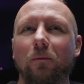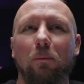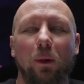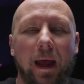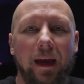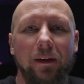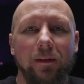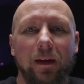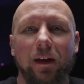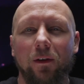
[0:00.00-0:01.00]
bland
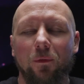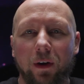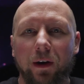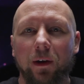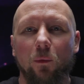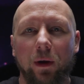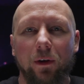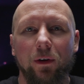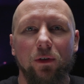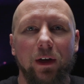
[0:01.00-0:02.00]
and in a very
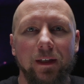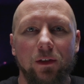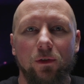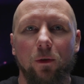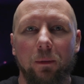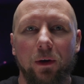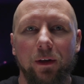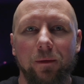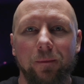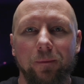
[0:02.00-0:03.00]
weird transitional
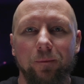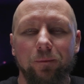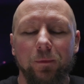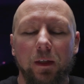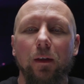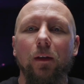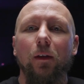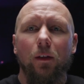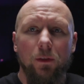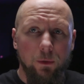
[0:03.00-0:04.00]
period.
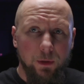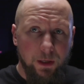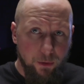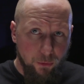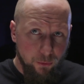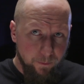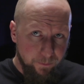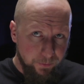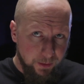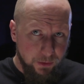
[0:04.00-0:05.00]
So cue
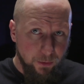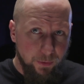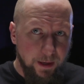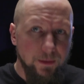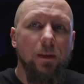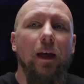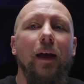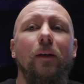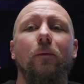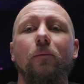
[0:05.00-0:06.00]
the
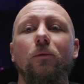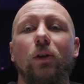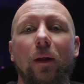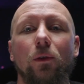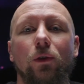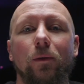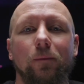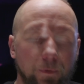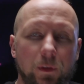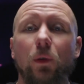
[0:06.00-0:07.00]
2009 Challenger.
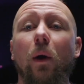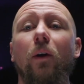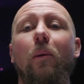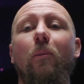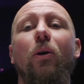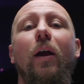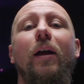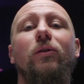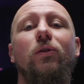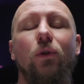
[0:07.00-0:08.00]
So I remember
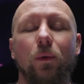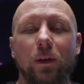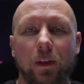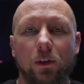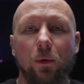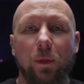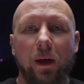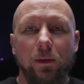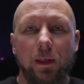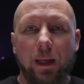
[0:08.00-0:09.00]
as soon as the
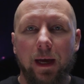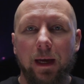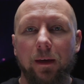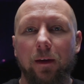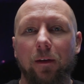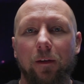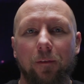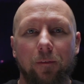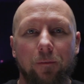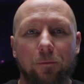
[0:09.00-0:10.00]
2009
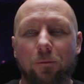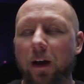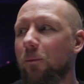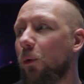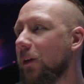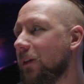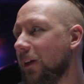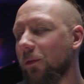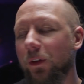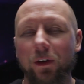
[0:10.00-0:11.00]

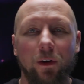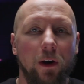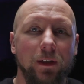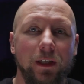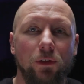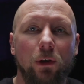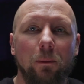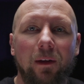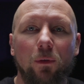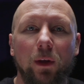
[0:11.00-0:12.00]
5.7 liter RT trim
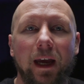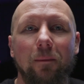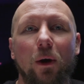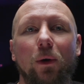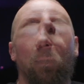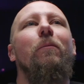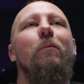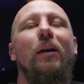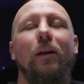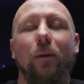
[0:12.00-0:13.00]
level came out,
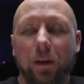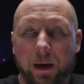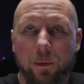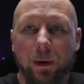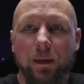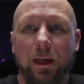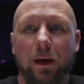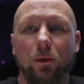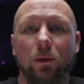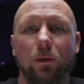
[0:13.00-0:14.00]
immediately I went
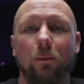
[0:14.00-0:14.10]
down to